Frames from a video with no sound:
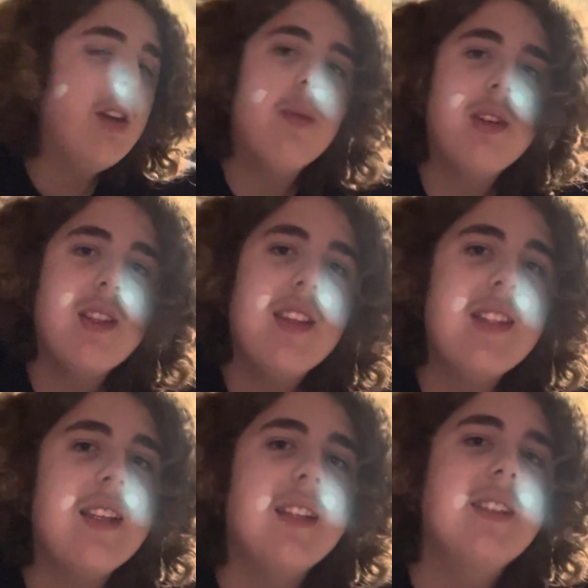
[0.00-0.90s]
It wasn't
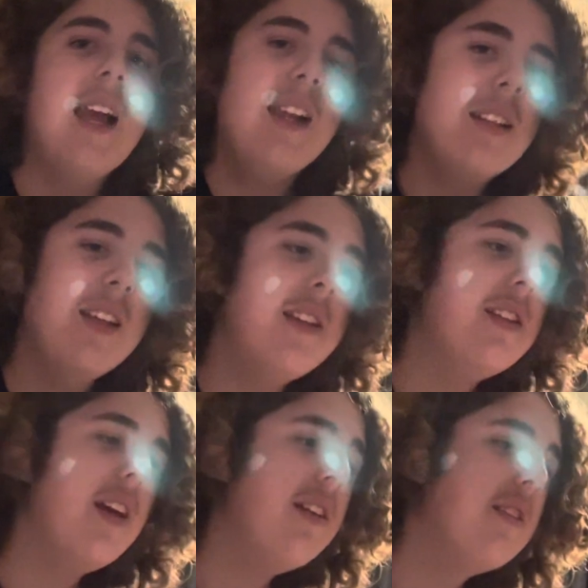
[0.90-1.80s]
this exact
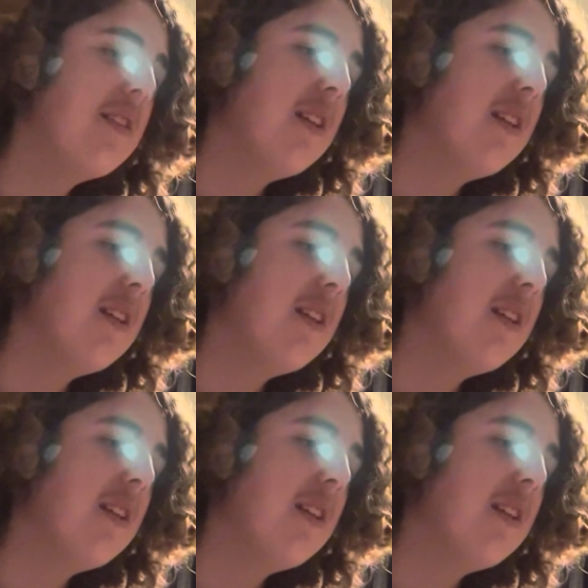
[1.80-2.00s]
cassette.